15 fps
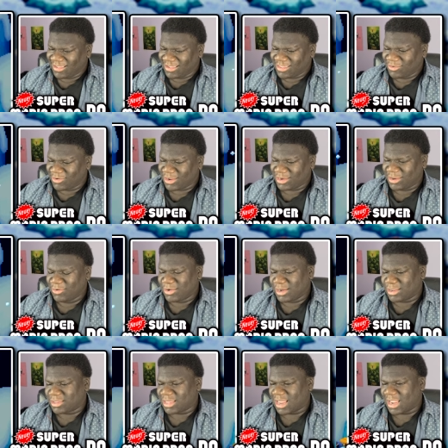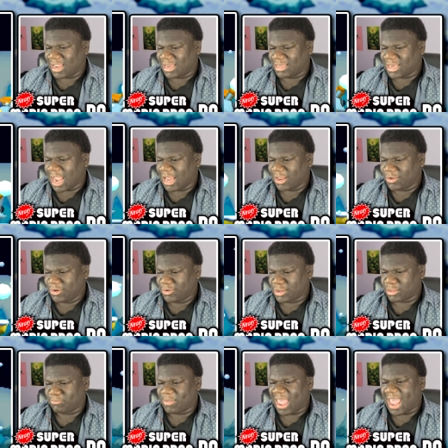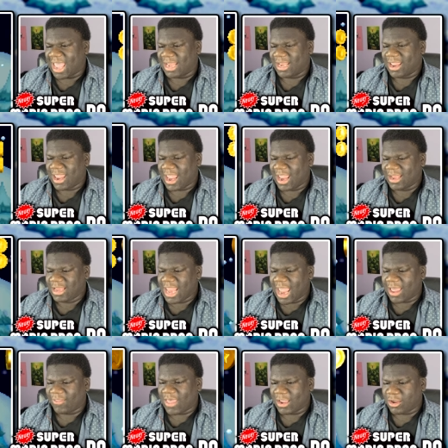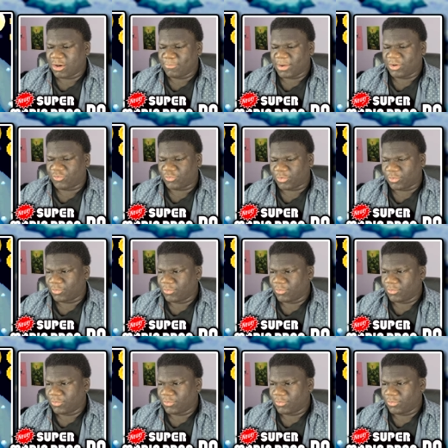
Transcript: You could you could say, Tyler, you're just bad. And yeah, that could be true.